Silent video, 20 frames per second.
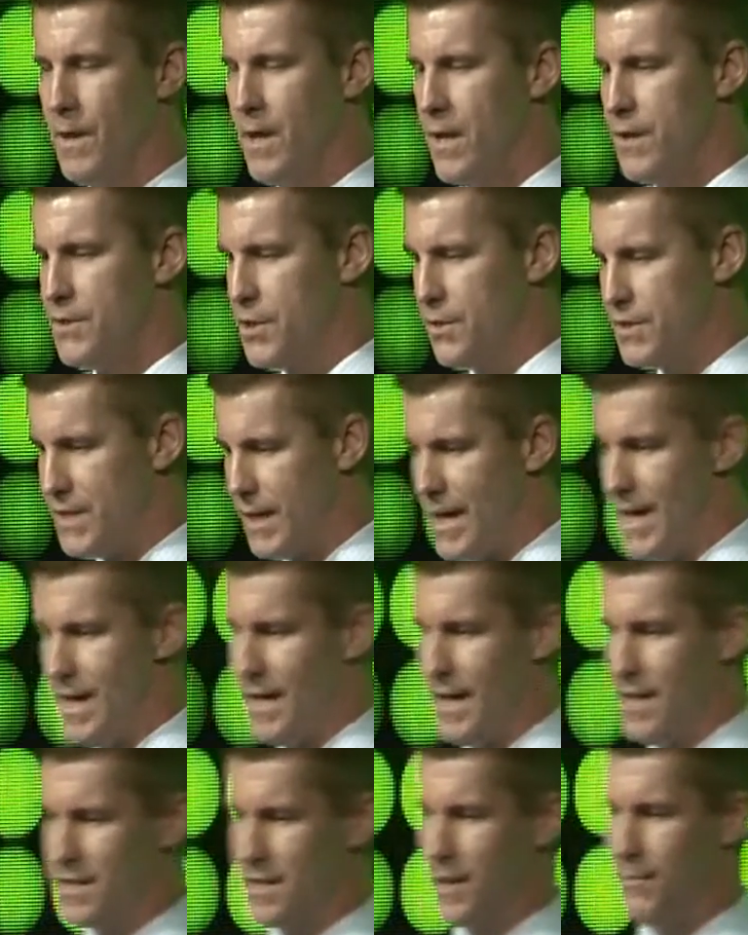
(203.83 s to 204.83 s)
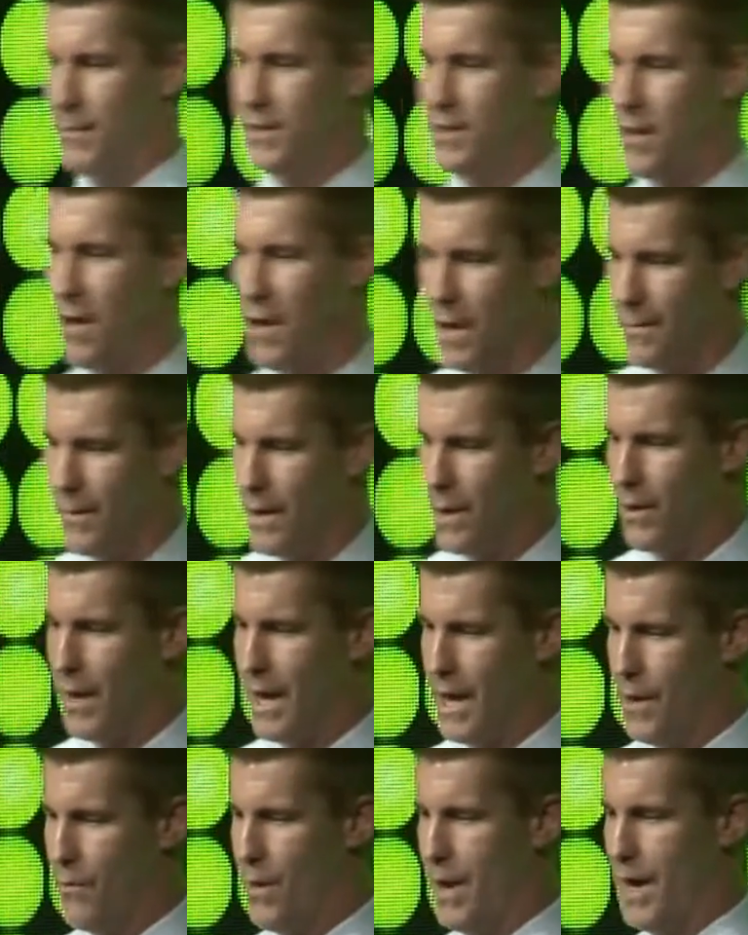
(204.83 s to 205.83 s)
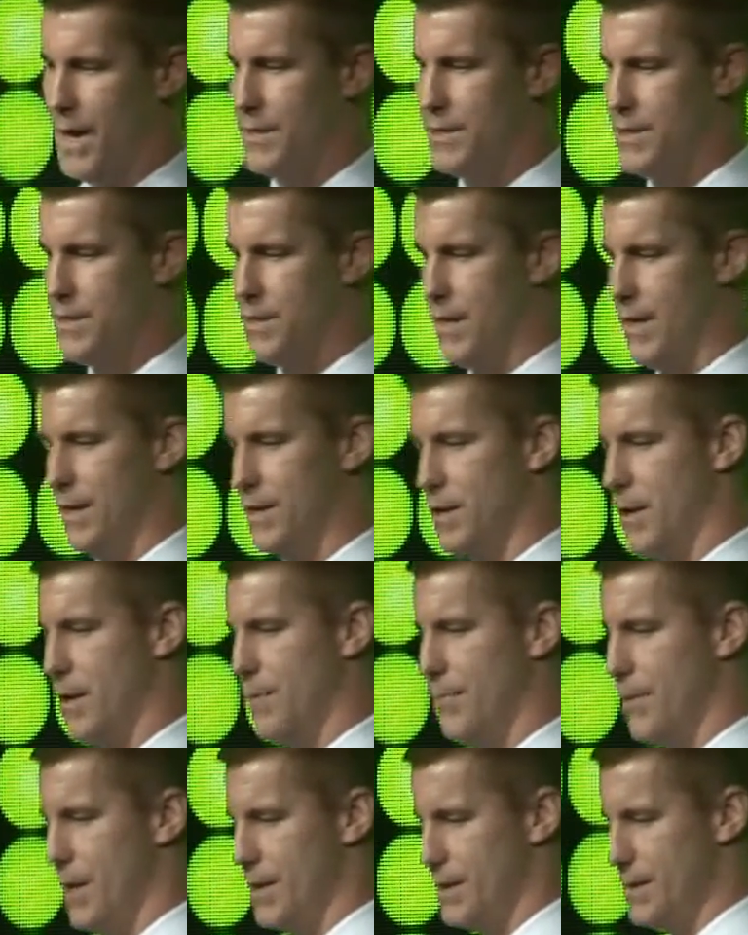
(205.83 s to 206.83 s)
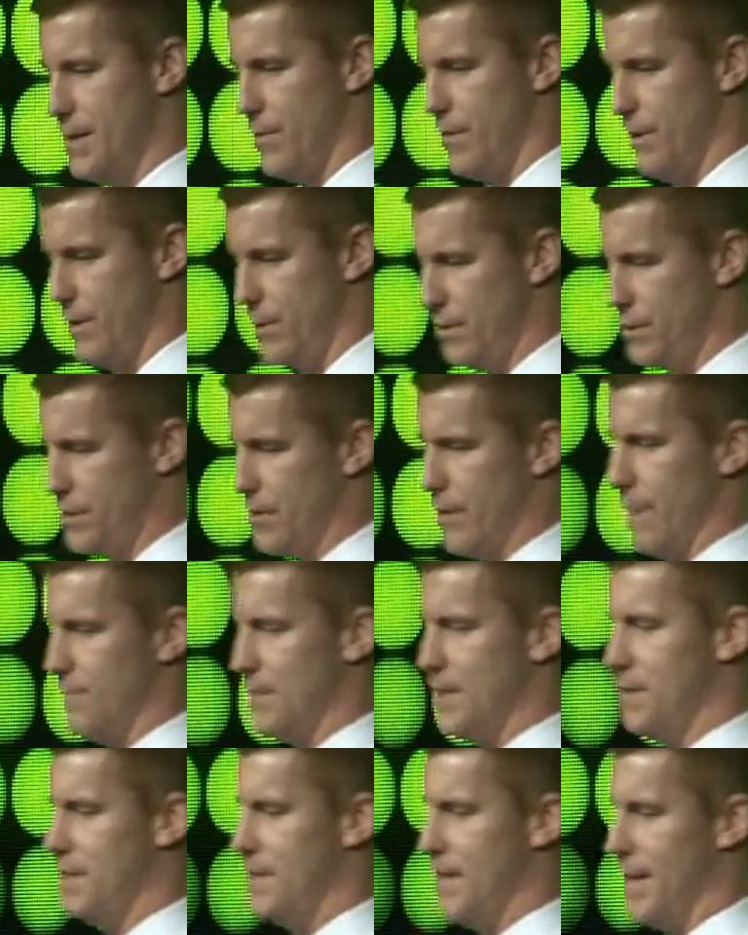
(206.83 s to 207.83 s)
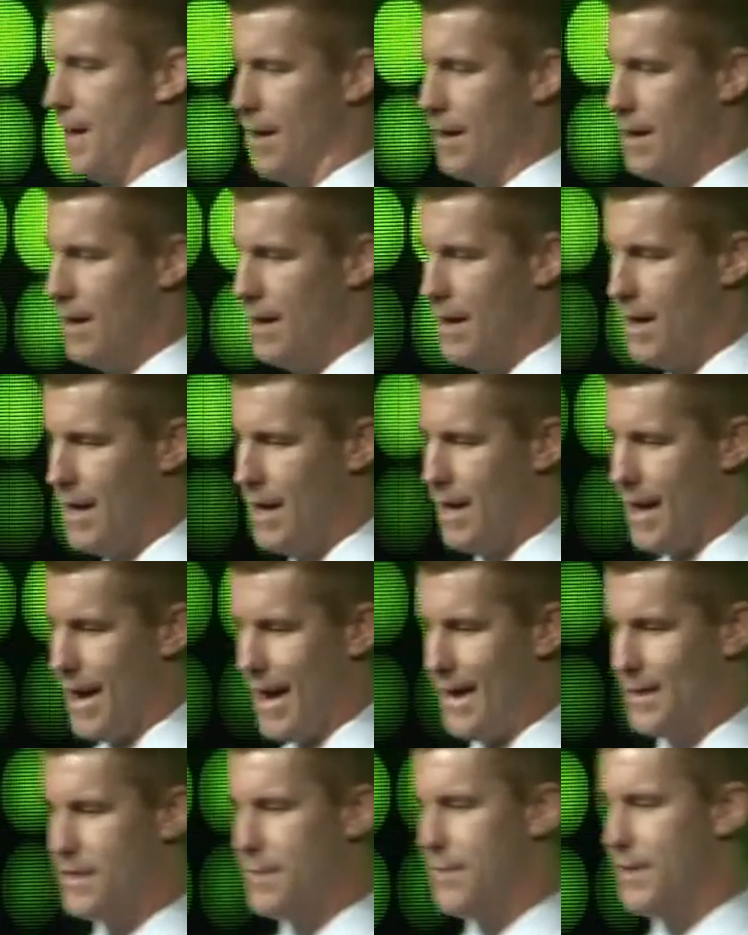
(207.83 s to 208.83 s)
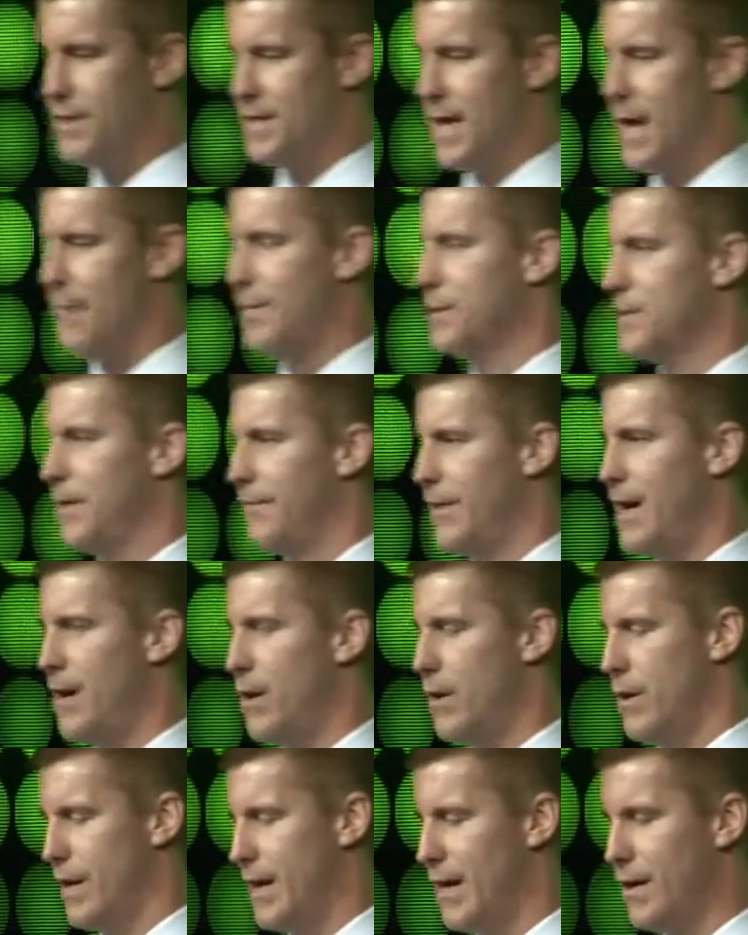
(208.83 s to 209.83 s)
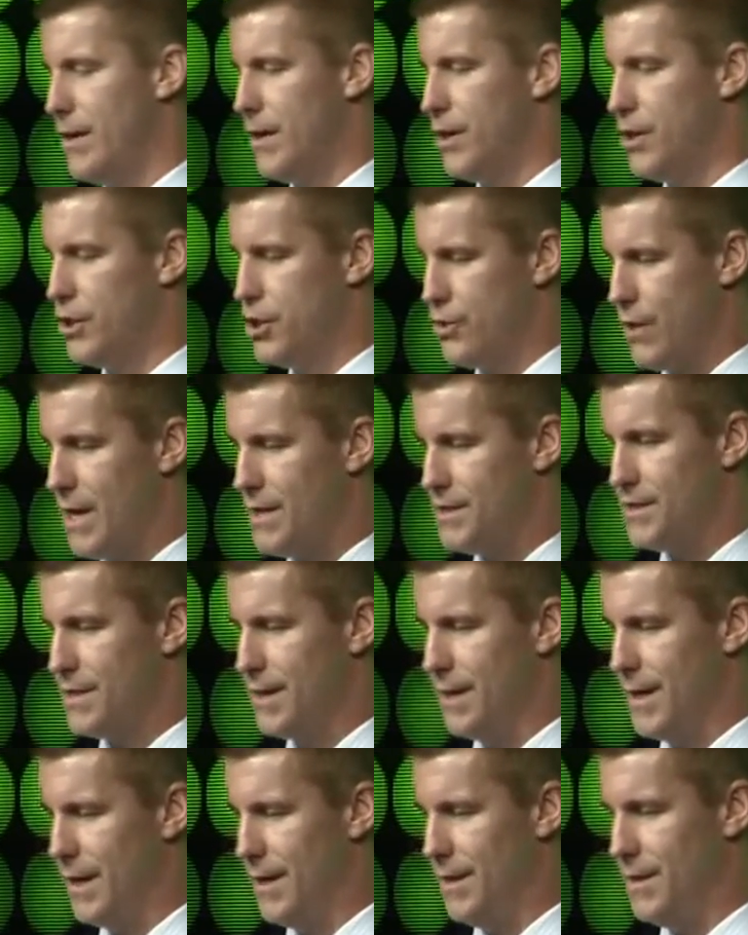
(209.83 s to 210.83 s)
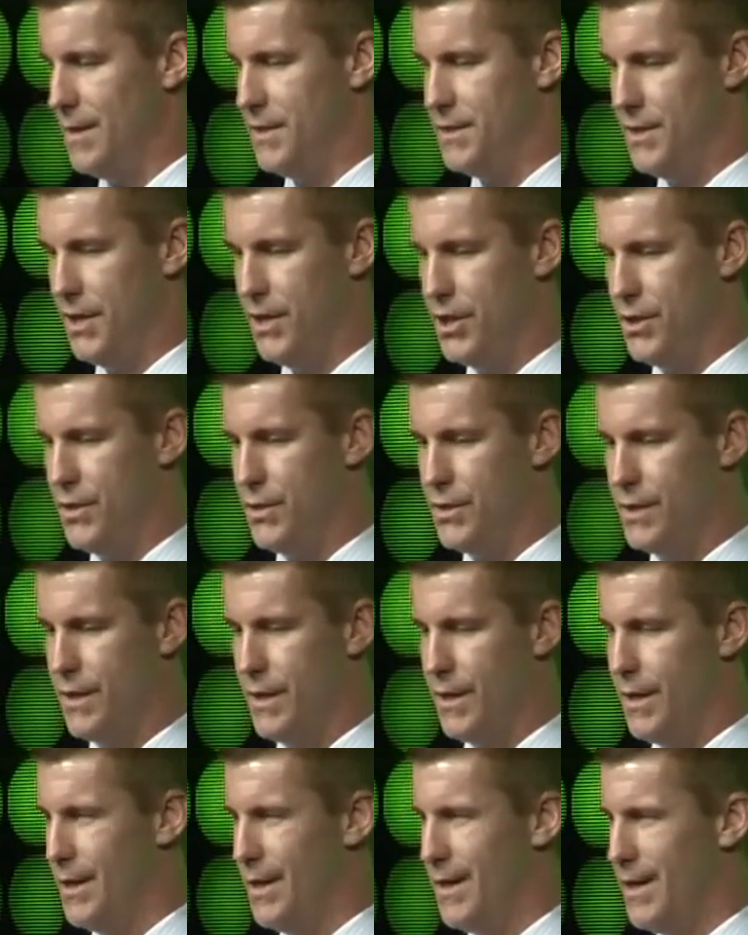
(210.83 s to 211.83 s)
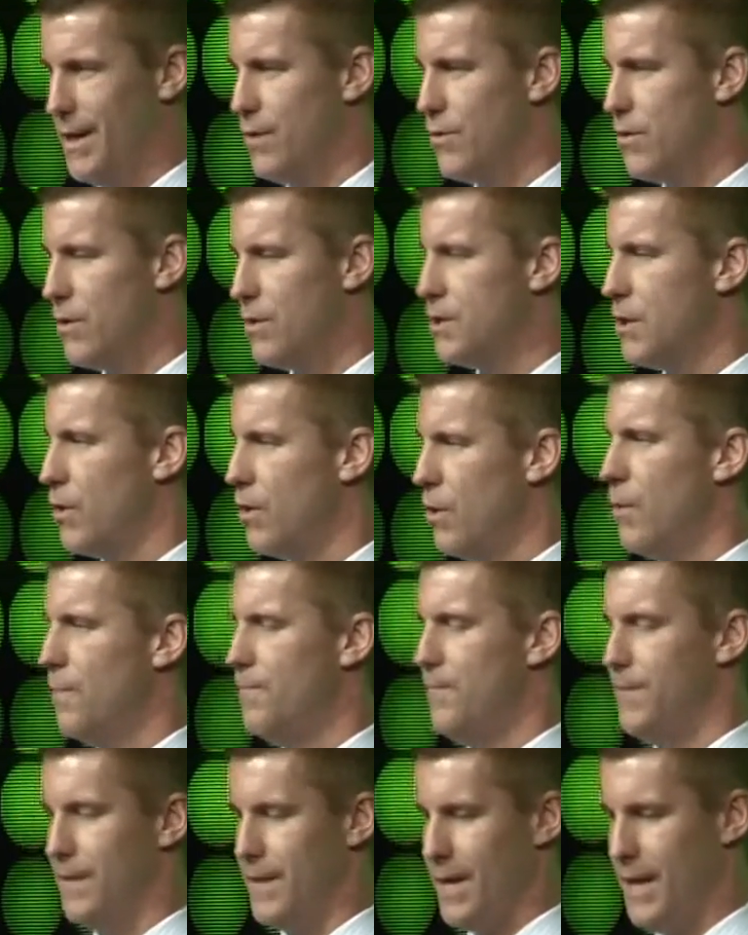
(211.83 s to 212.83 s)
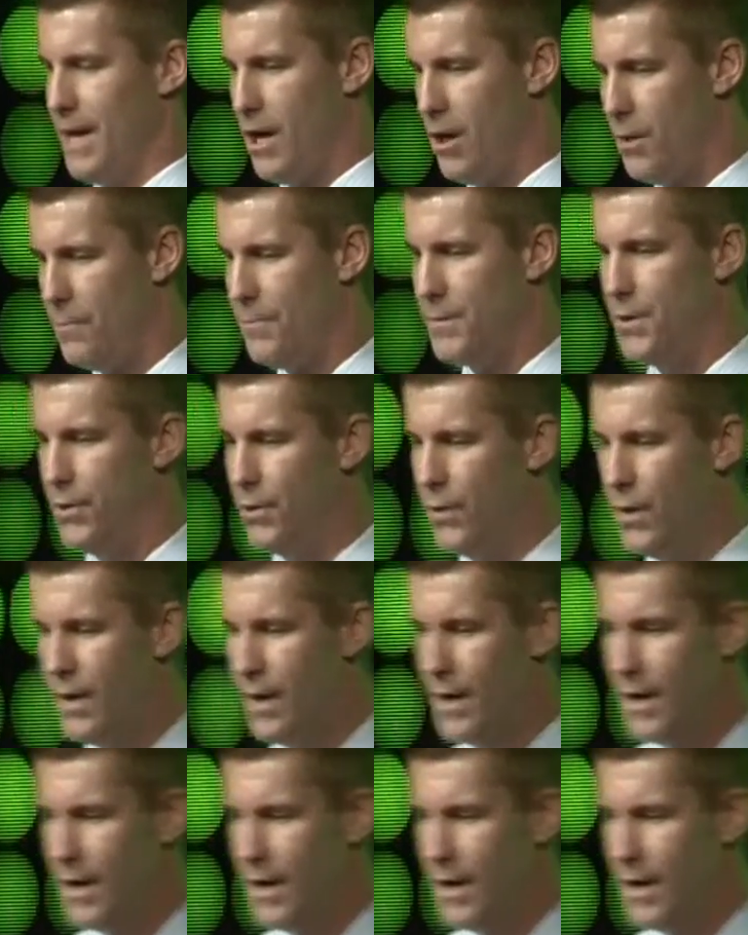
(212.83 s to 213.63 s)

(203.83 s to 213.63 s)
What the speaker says: So today, yes, I'll be talking about 8 ways your enterprise can reduce your MTTR and some examples of how Kellogg addressed these issues in order to hopefully help you,